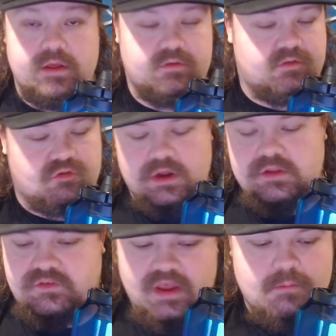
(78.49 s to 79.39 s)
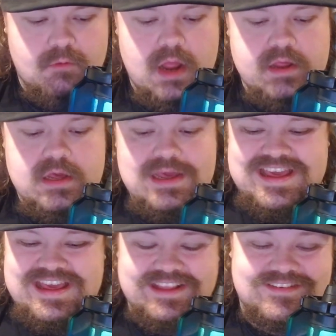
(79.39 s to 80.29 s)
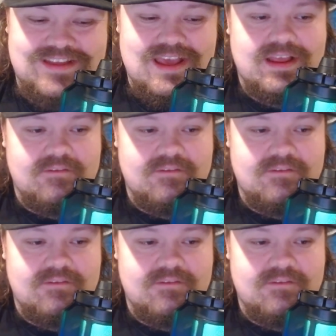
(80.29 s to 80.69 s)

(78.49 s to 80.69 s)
He's a trained samurai. He gets taken